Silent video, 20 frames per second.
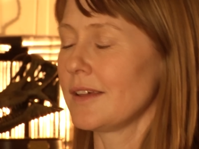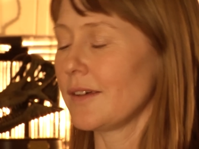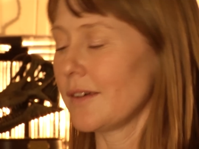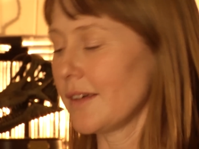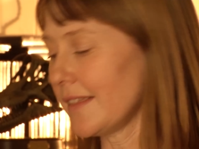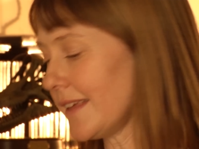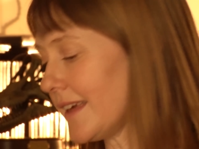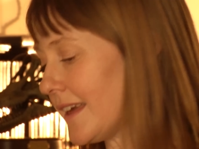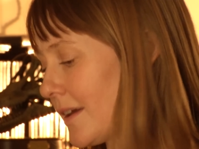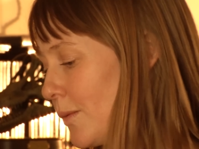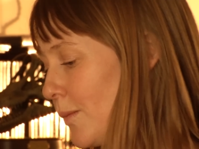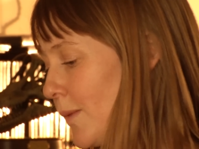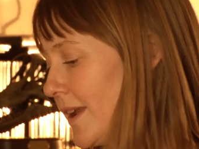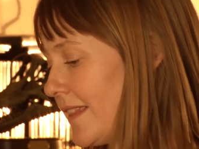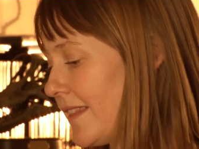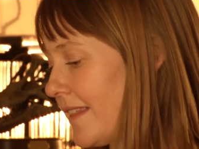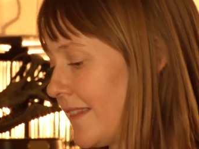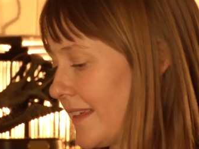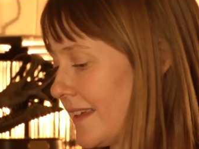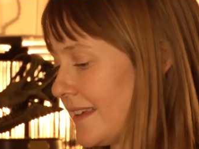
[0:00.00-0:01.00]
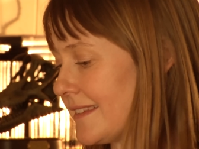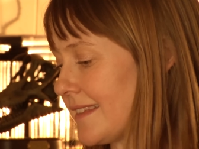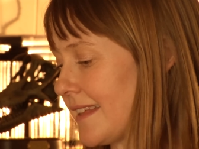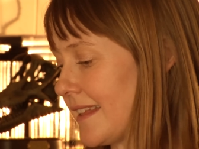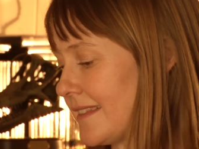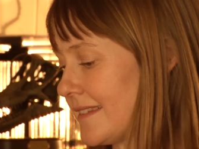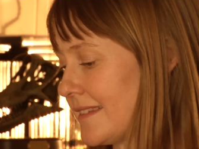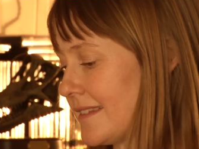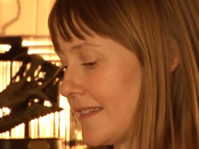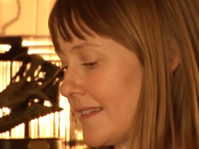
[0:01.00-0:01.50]
I think one of the things
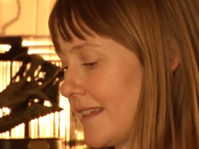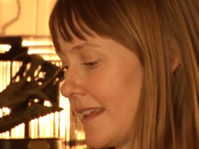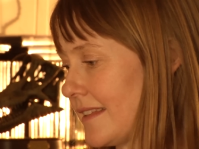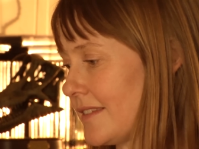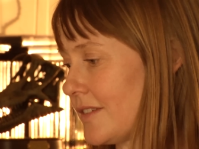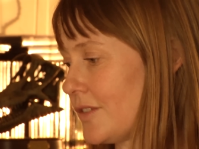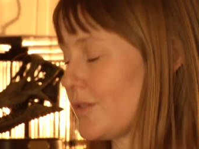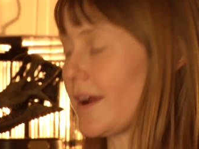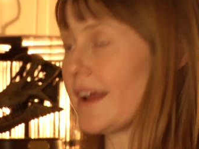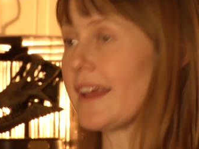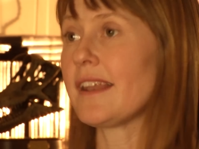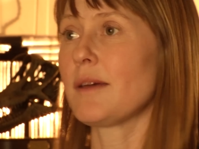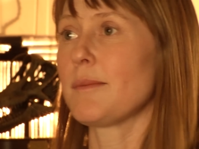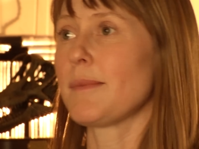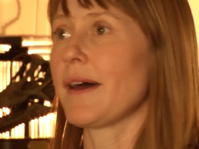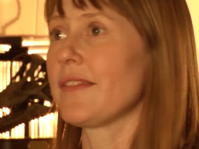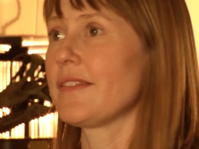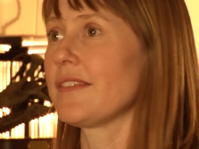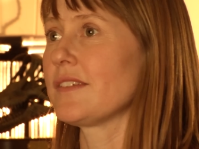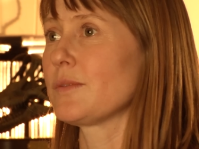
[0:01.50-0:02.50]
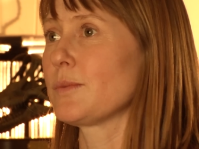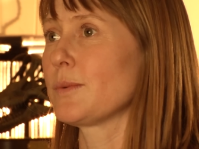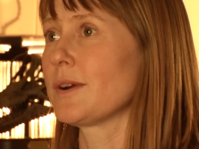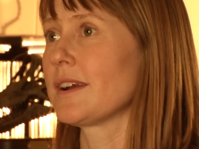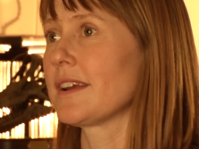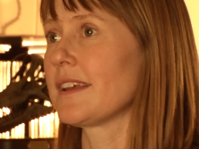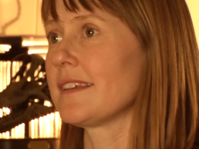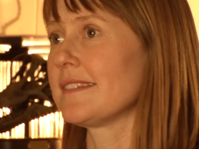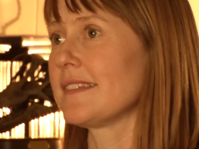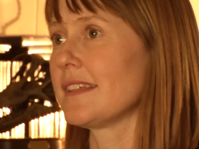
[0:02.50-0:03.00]
that's, that's great about this
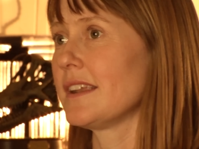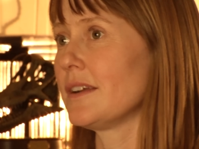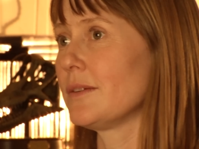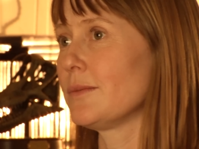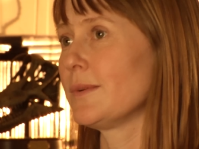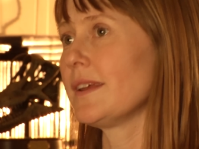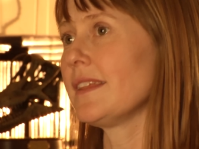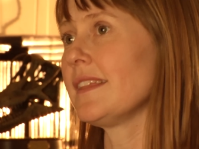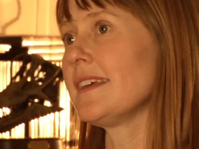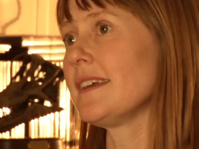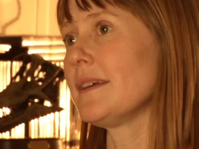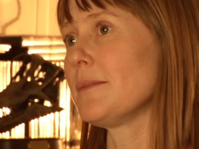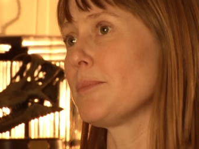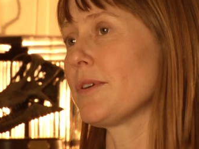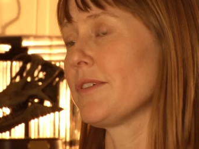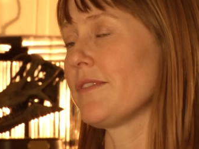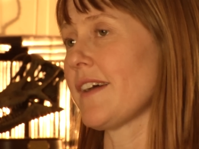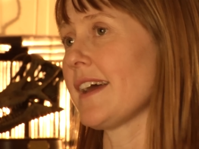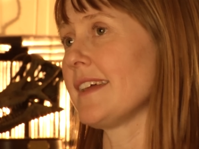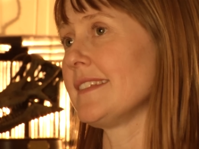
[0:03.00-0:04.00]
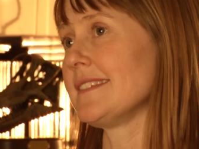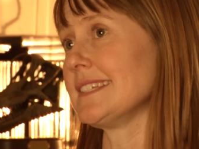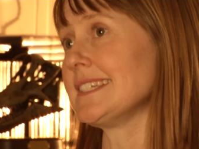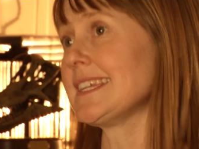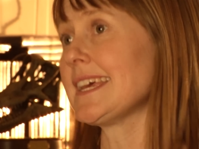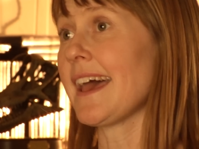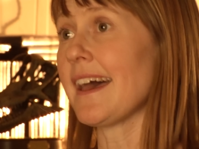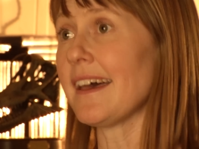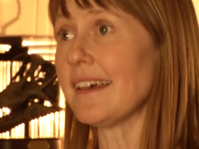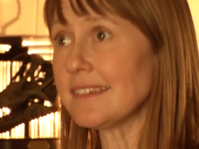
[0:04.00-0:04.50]
work is that it really provides a
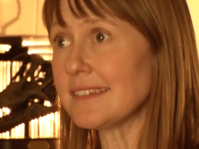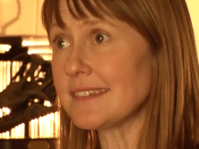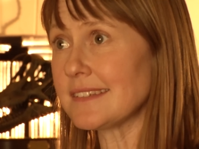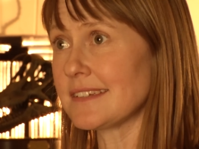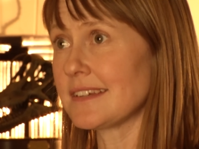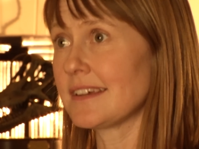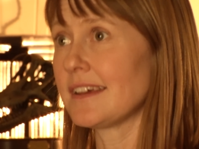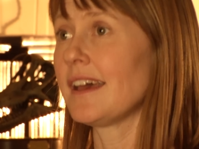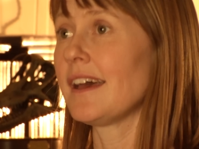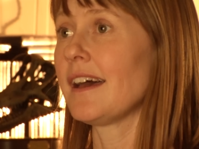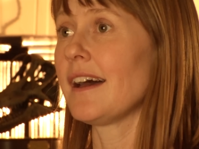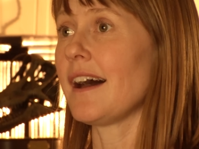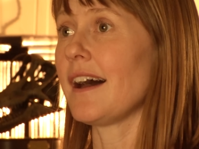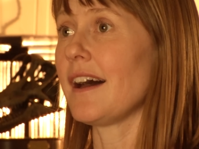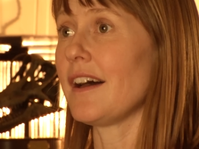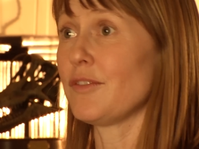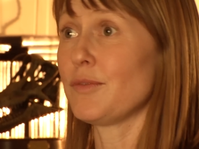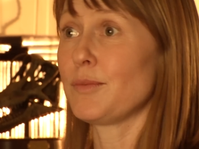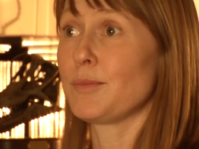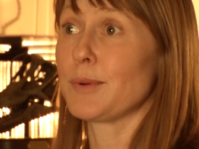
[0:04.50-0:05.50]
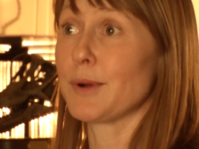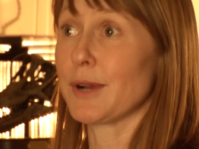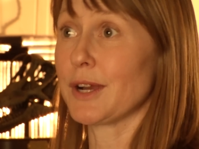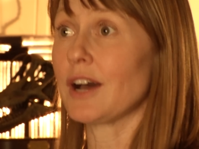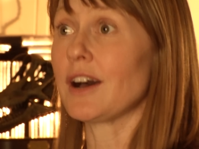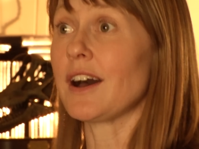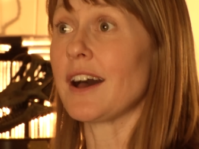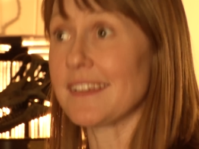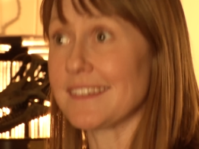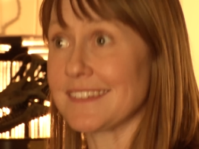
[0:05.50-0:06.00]
test of
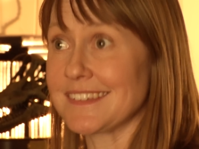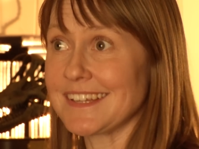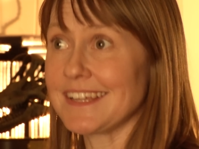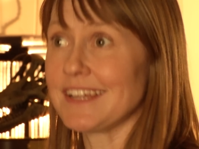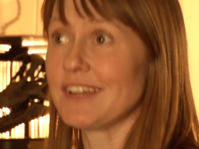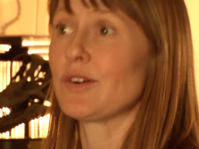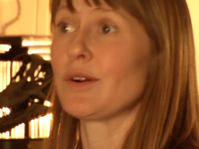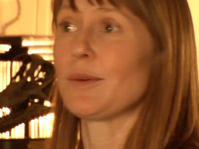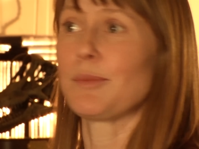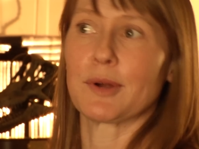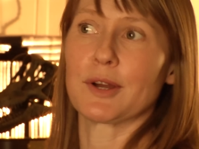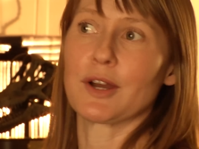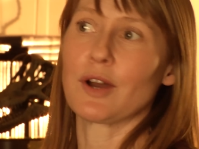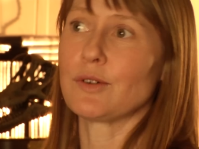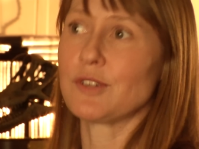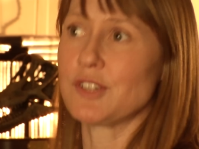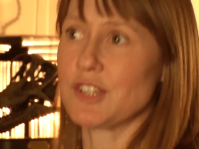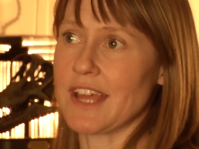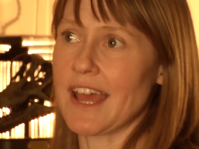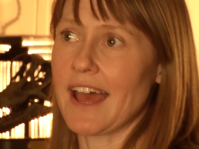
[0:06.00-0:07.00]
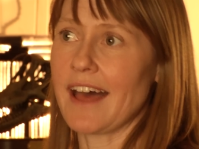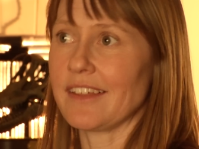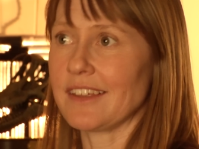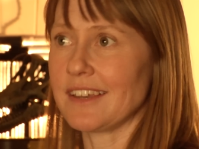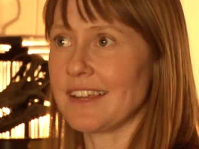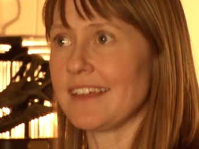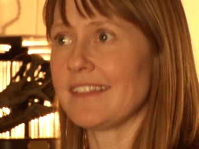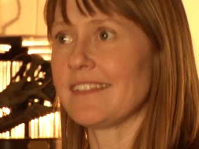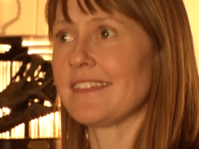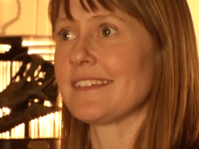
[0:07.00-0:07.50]
precocity or
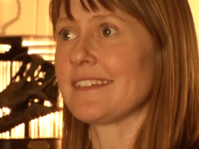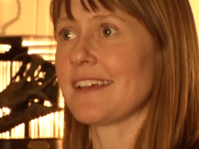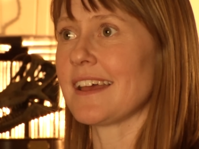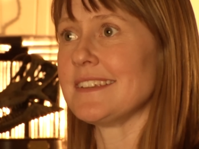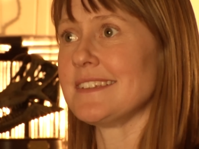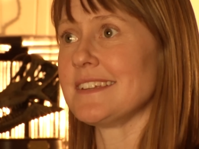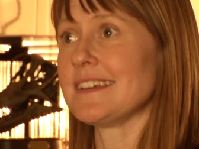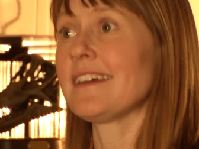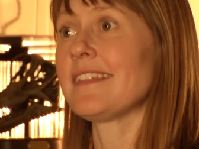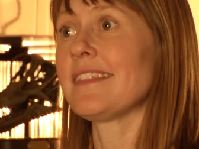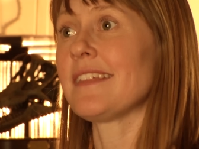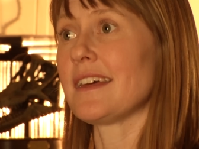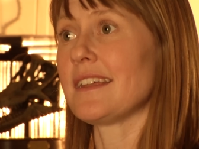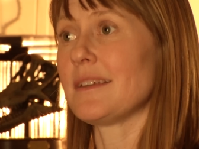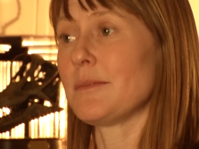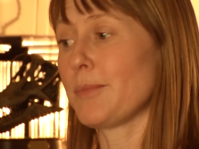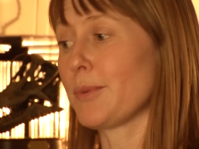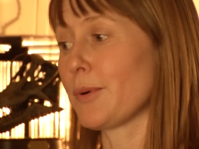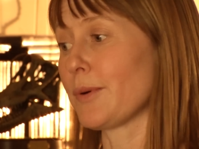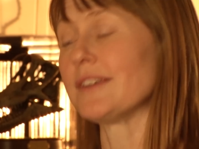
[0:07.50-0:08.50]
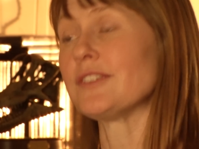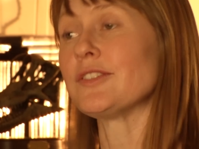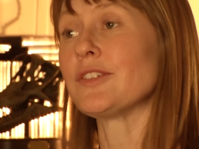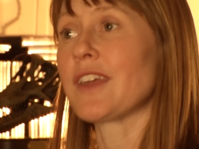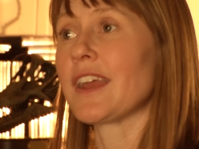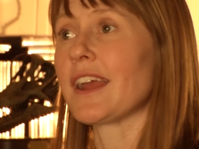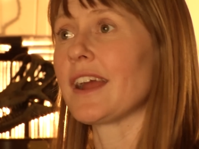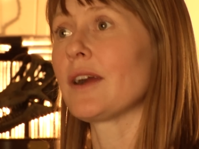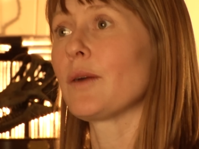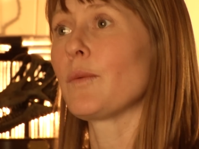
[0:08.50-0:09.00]
precociality, this idea that parental
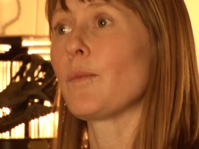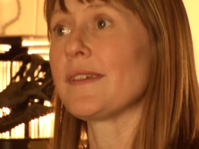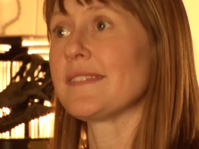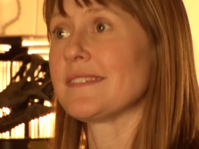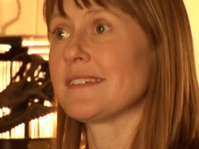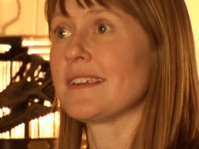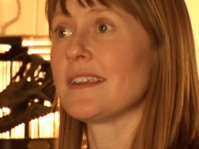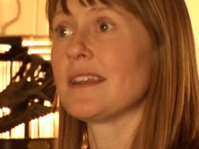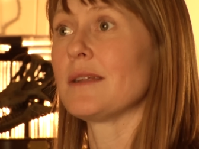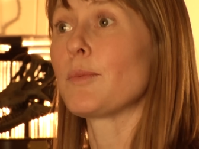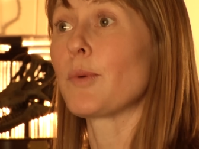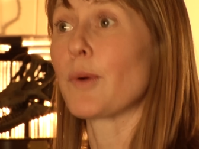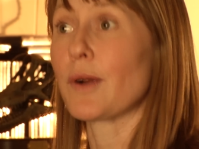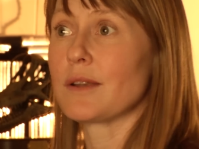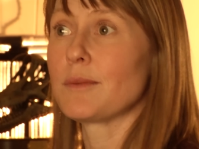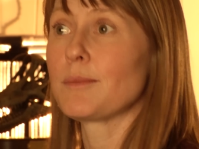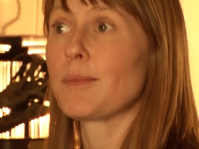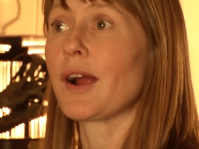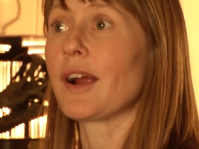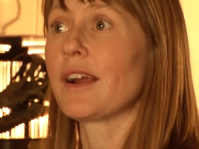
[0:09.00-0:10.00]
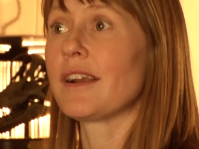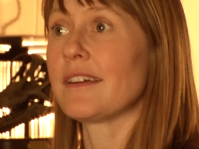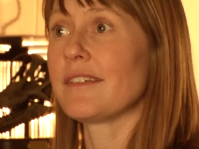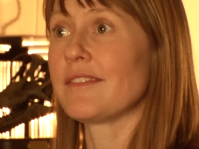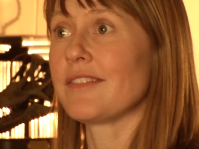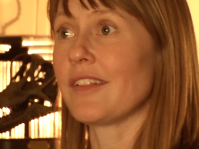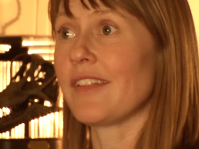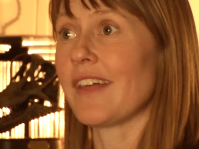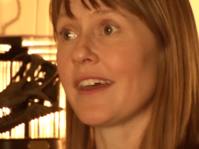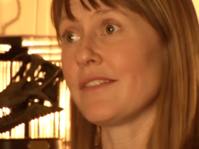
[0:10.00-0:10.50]
care wasn't an important part
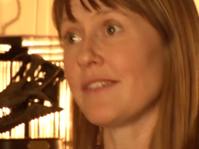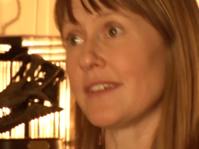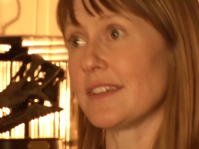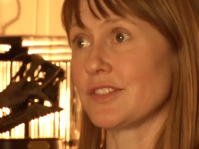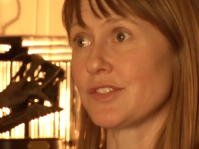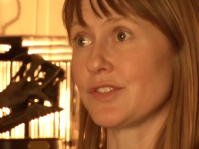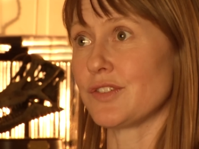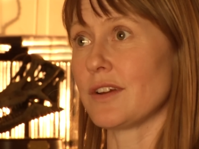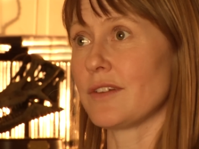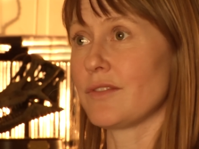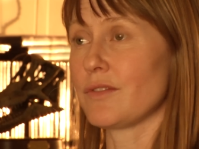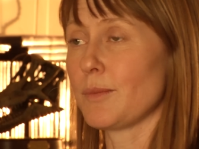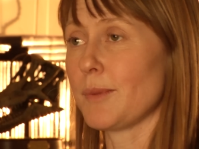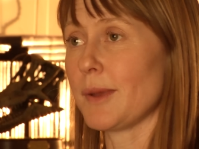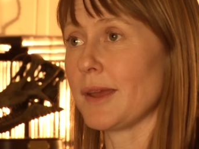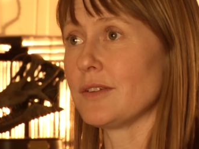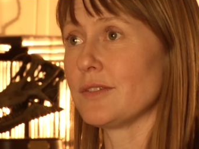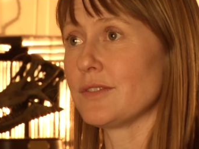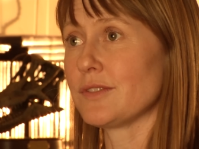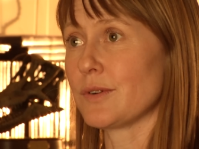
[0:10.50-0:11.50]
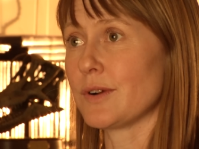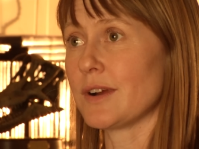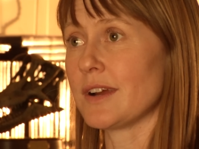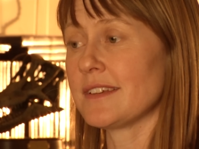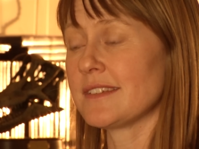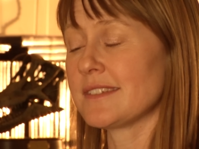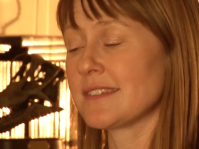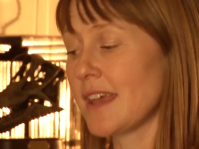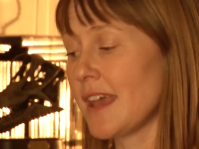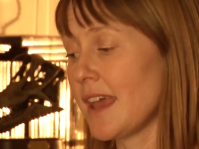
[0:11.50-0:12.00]
of the life history of
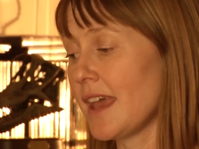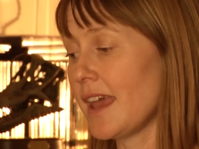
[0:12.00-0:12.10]
Rapetosaurus,